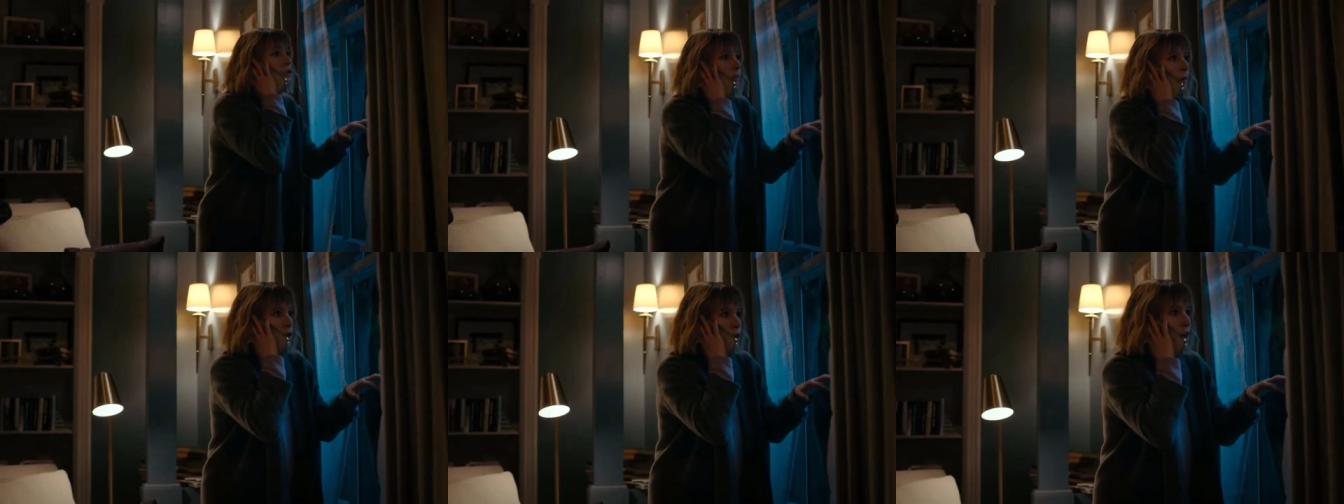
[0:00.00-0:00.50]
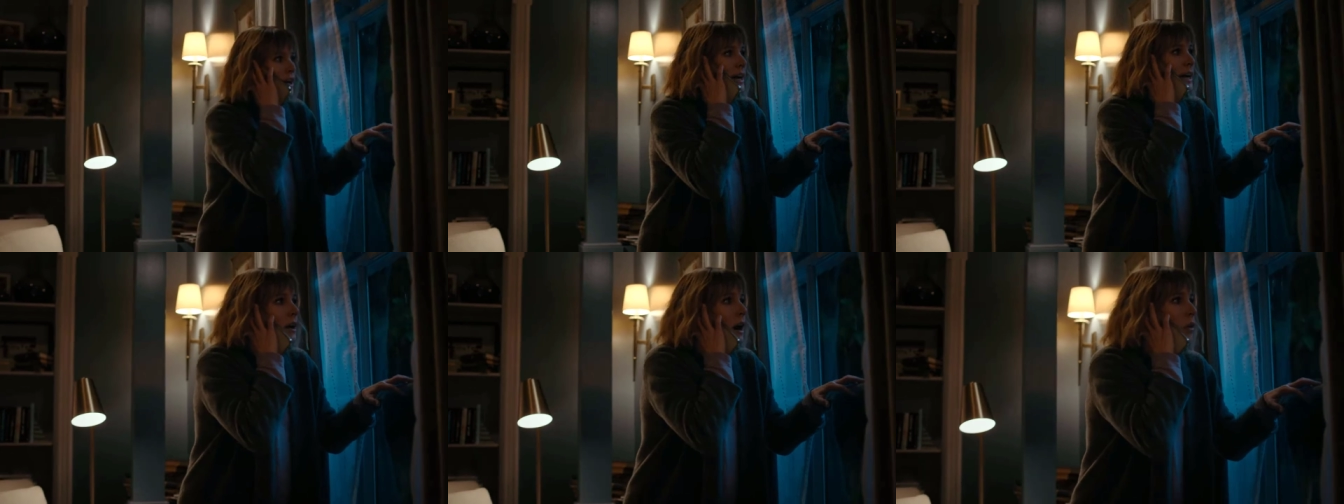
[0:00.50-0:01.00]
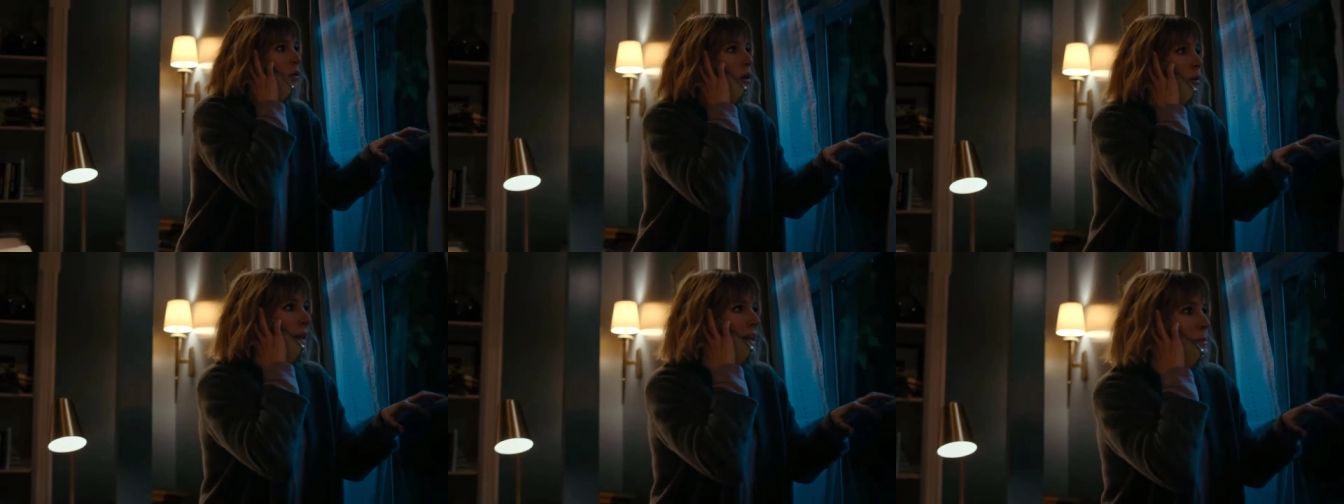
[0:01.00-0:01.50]
And it was never
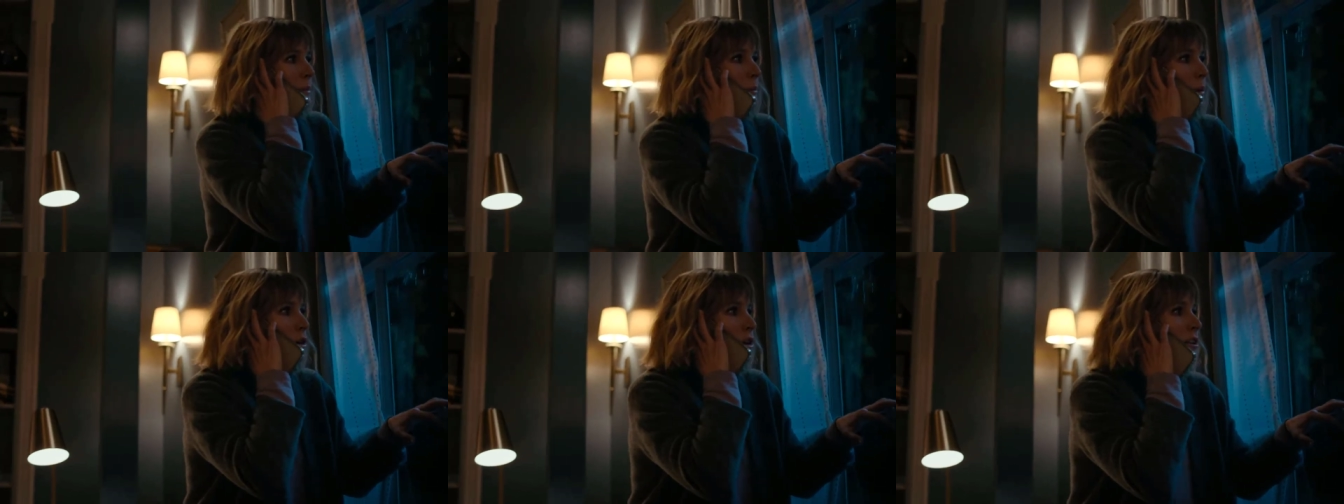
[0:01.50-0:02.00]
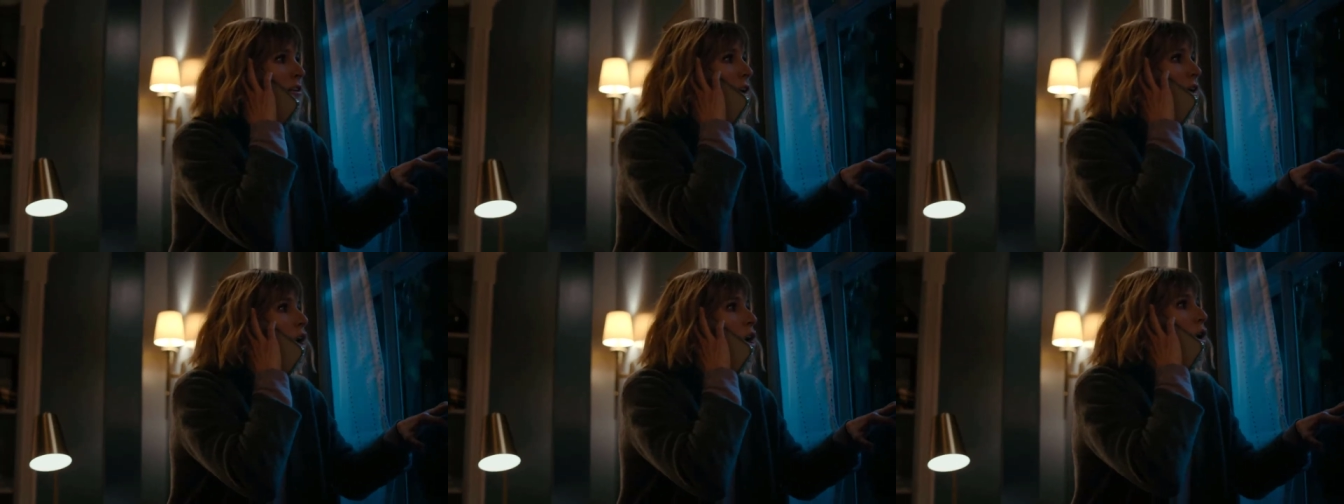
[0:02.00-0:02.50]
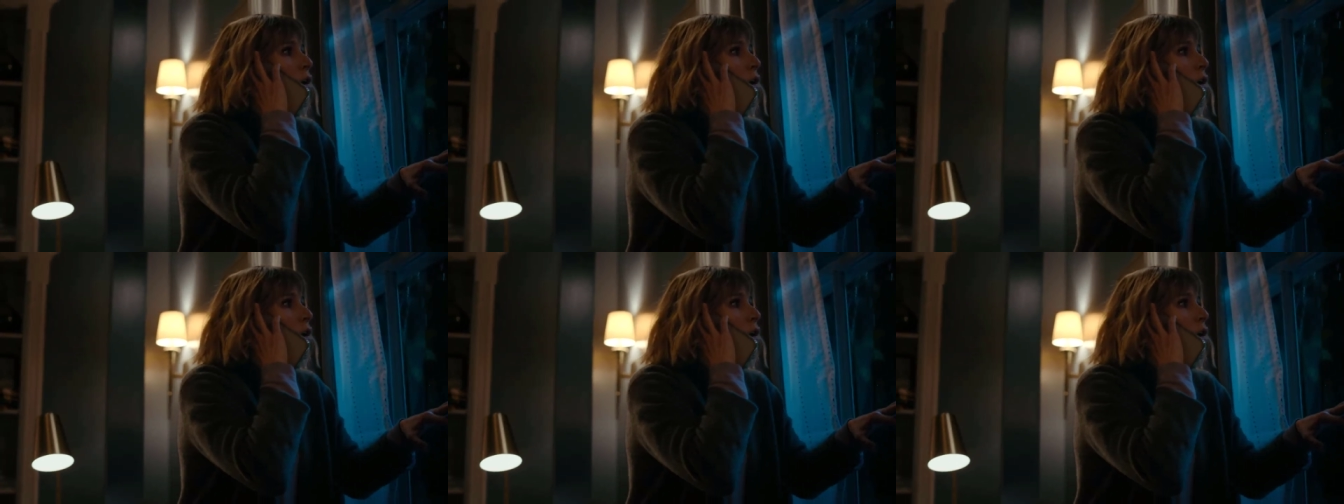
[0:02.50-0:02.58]
arrested because the entire